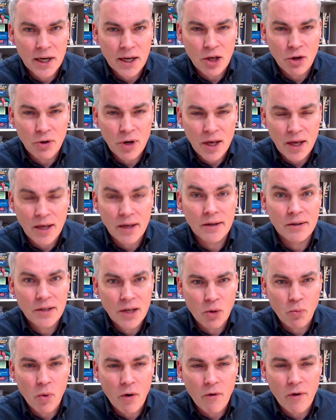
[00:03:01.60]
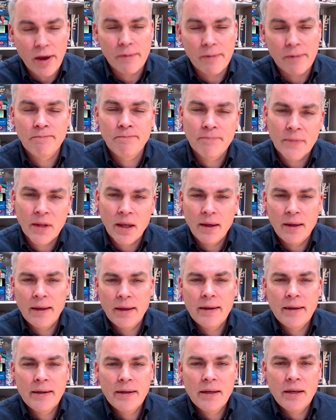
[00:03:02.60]
unique, don't worry.
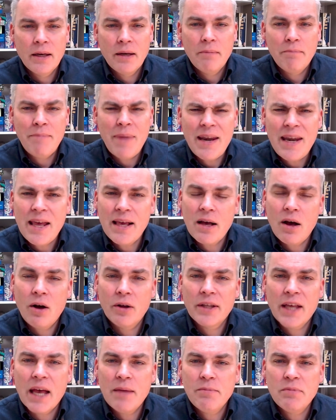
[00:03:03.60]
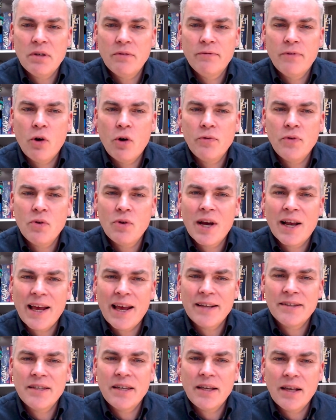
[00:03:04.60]
Many card games involve you
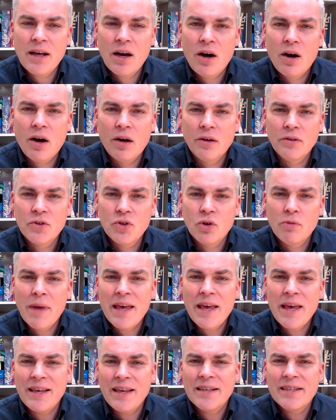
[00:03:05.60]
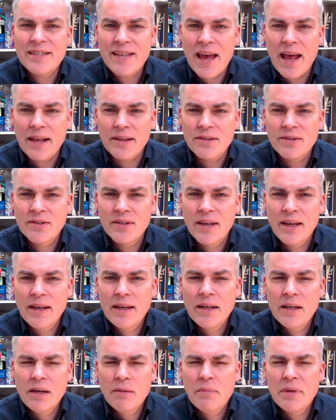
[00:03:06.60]
collecting cards or making sets,
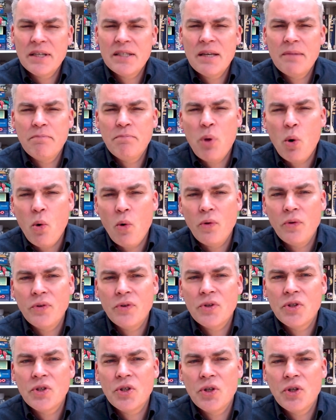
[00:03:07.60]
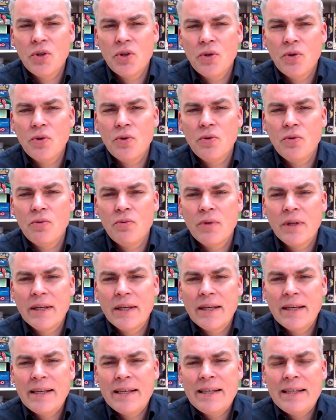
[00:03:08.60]
but it's important to
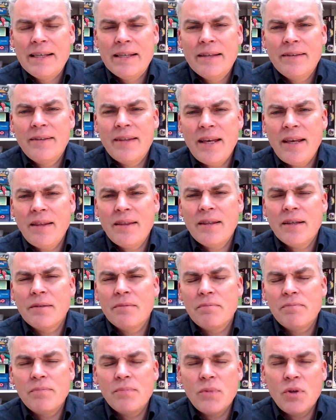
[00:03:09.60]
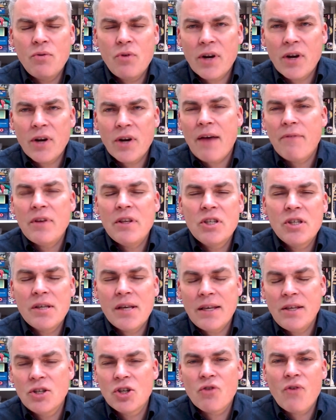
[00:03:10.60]
think that you've got to have
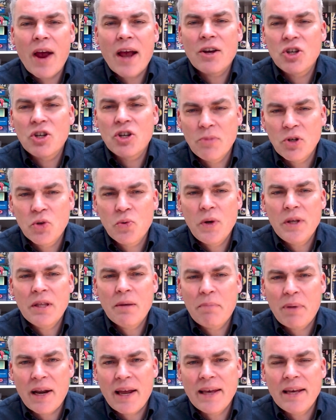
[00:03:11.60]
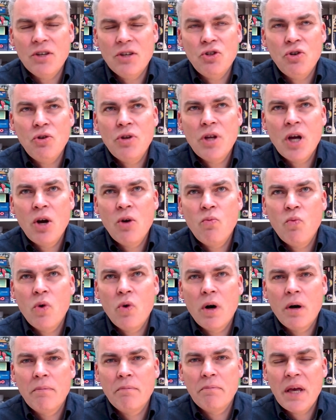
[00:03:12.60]
interaction between the players. You don't
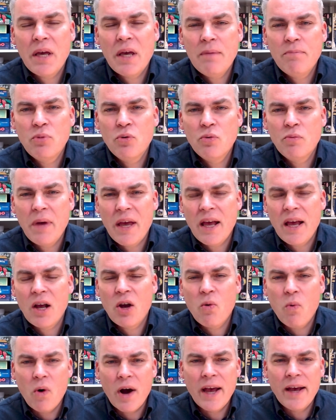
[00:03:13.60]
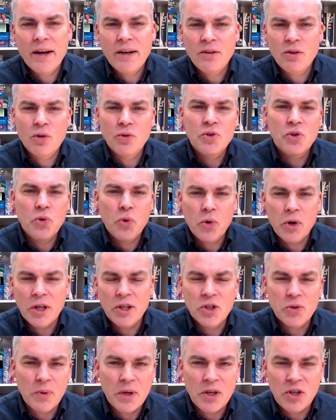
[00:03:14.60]
want people being quiet, not talking
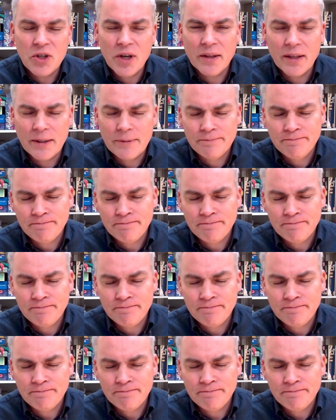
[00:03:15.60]
to each other.